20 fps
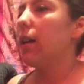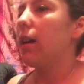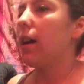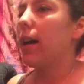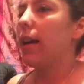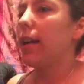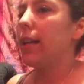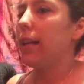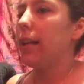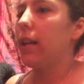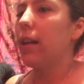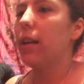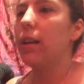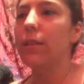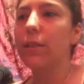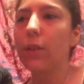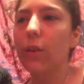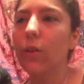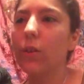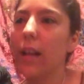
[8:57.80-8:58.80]
I
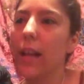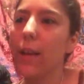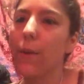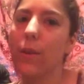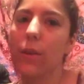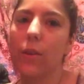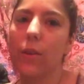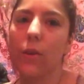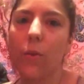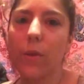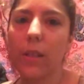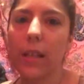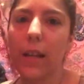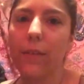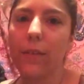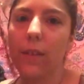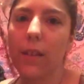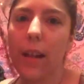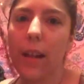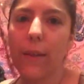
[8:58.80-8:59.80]
don't like when you always
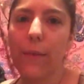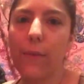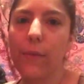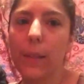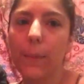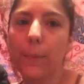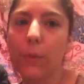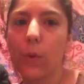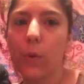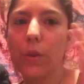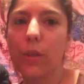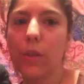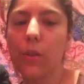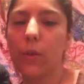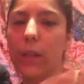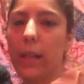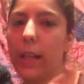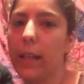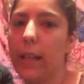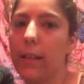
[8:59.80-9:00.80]
have to like flip through a
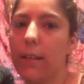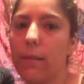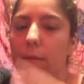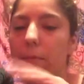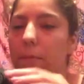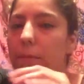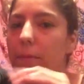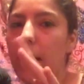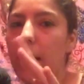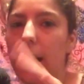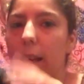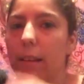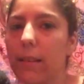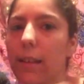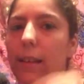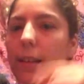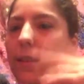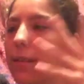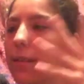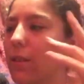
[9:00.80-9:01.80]
screen and find
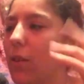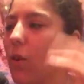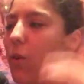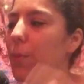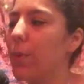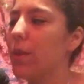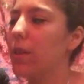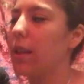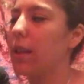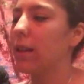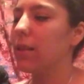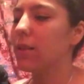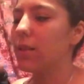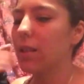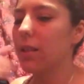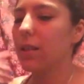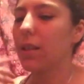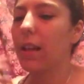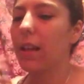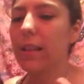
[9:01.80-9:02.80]
things and open things
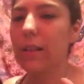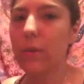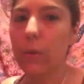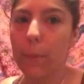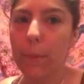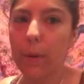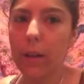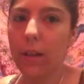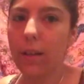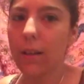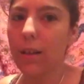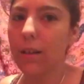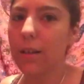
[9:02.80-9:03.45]
just to get to a button.